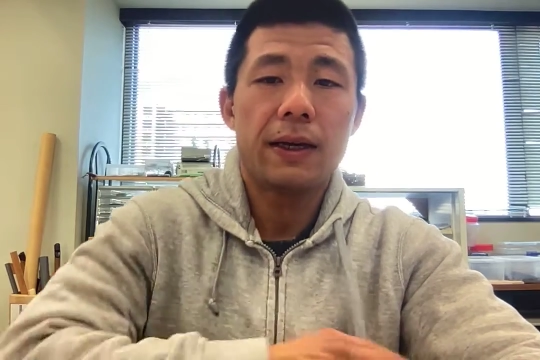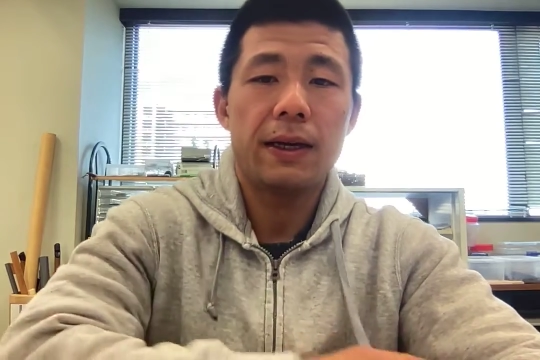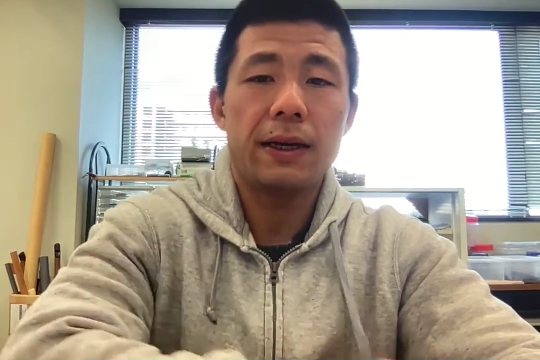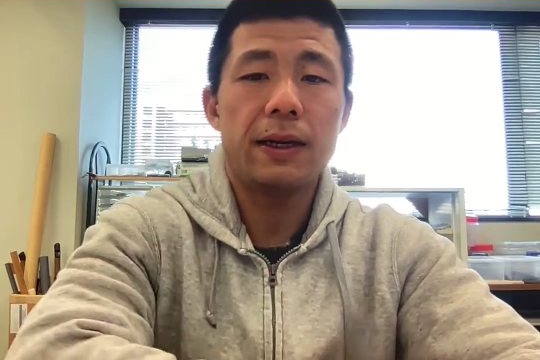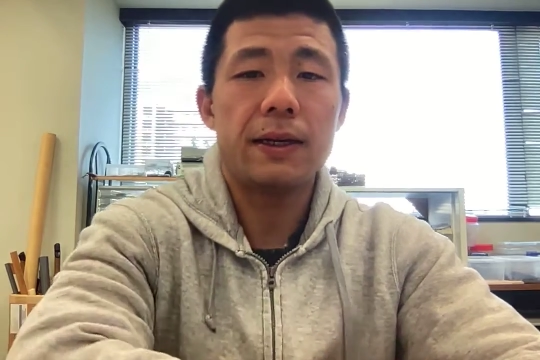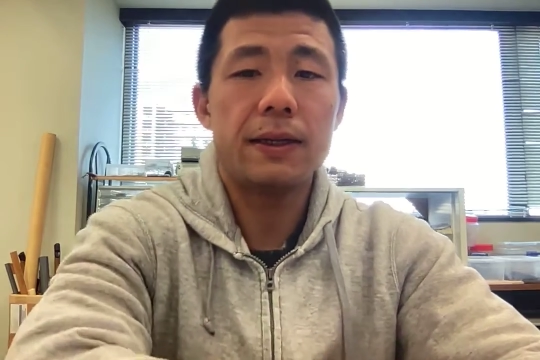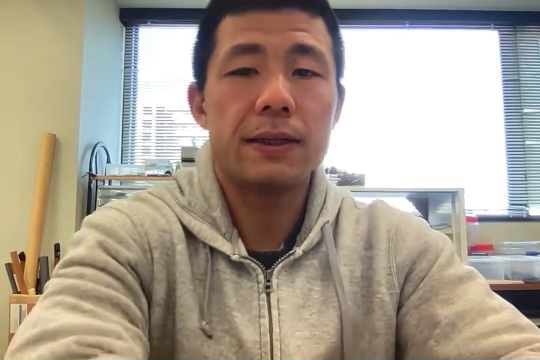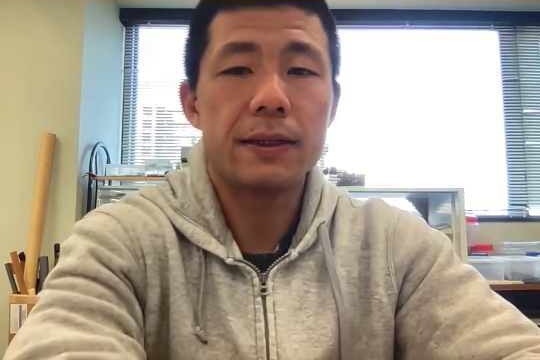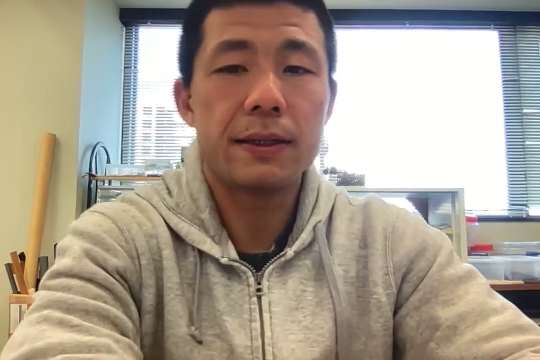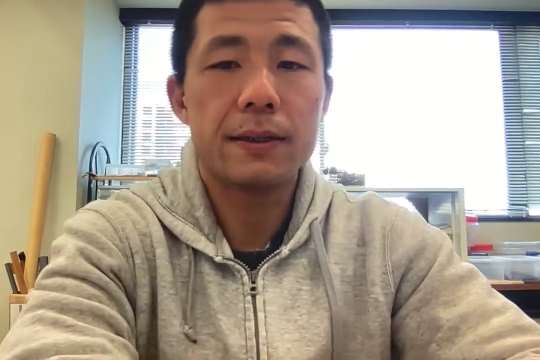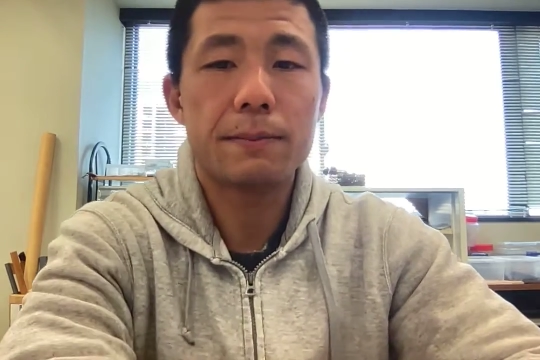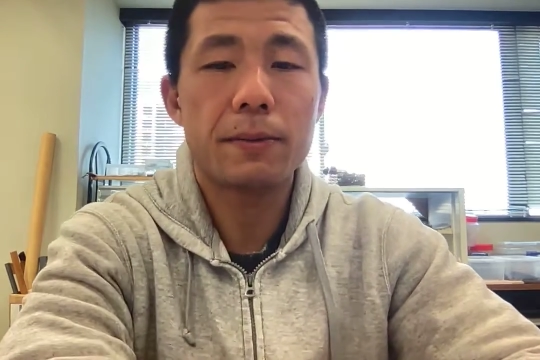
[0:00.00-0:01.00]

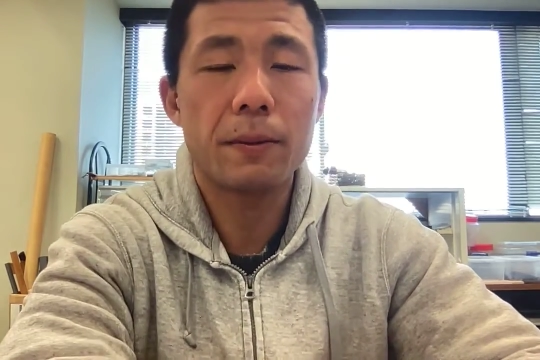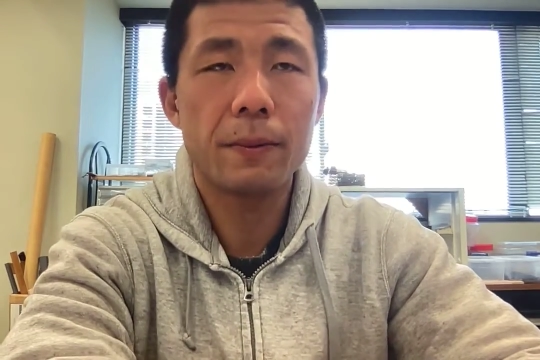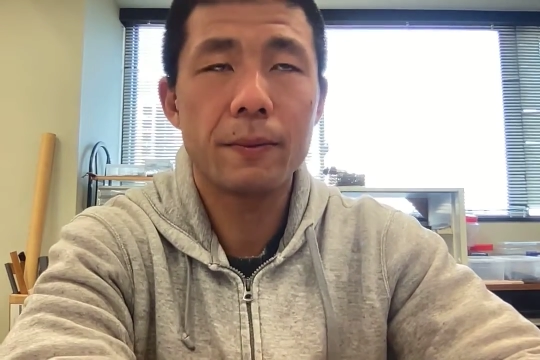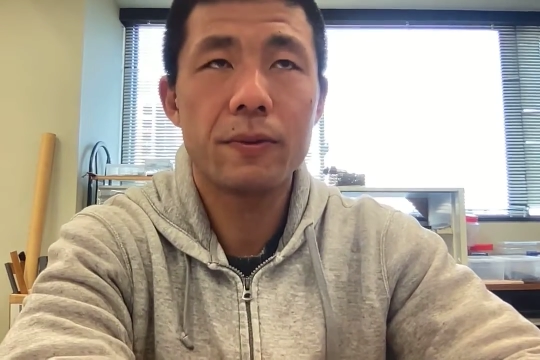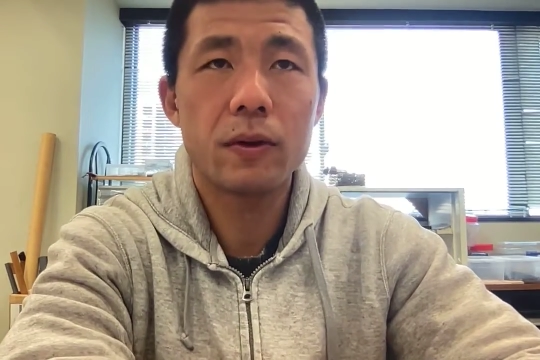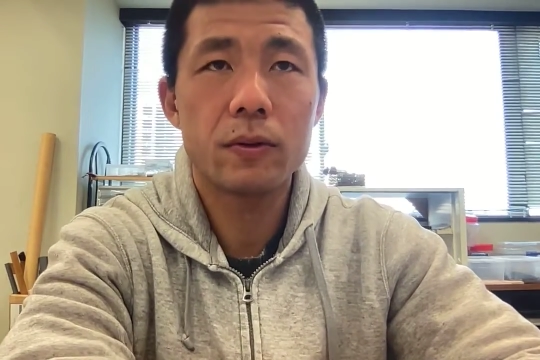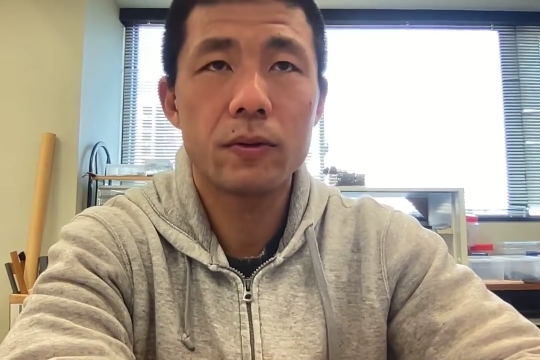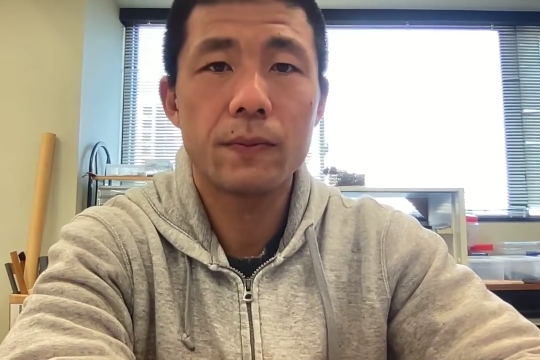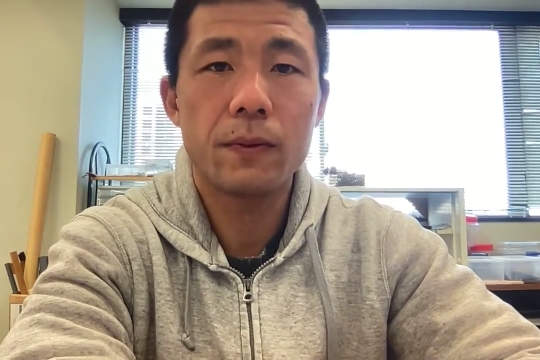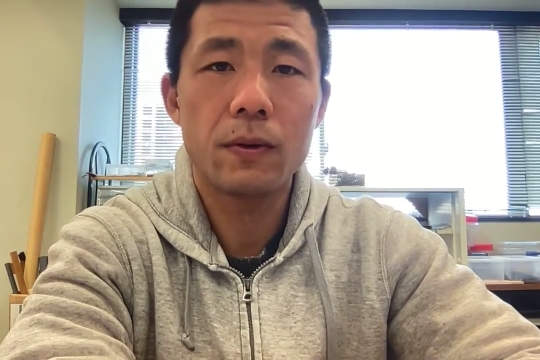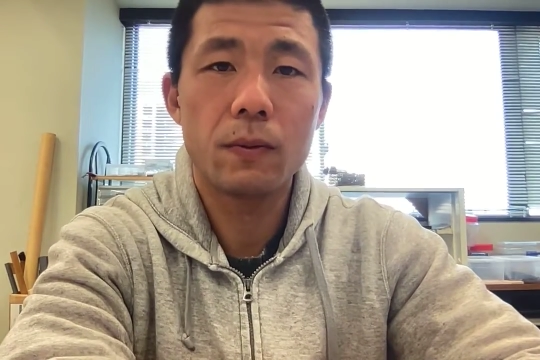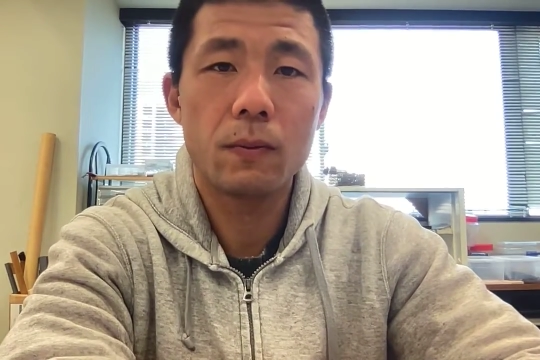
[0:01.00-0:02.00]
And probably those
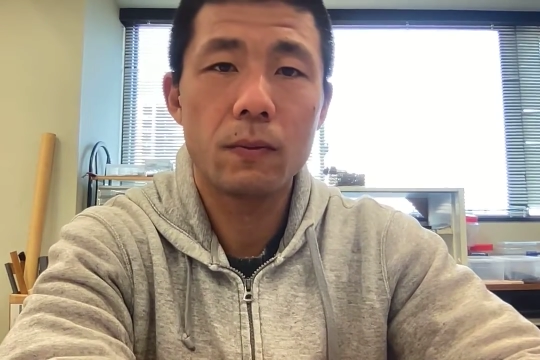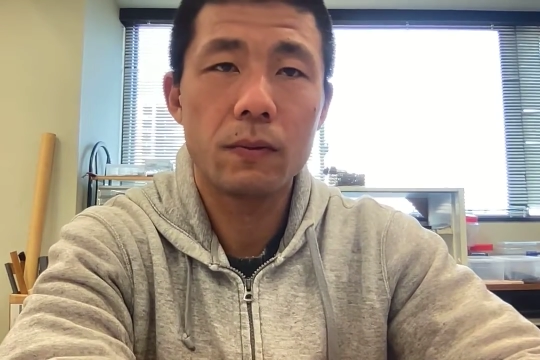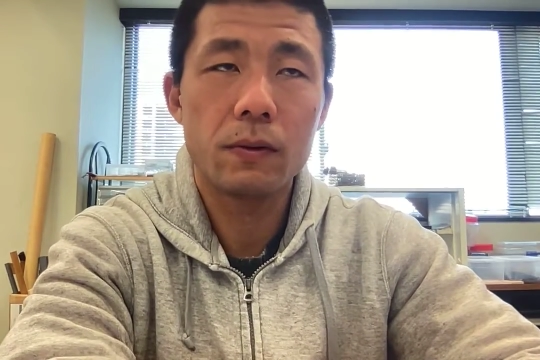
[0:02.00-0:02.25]
of you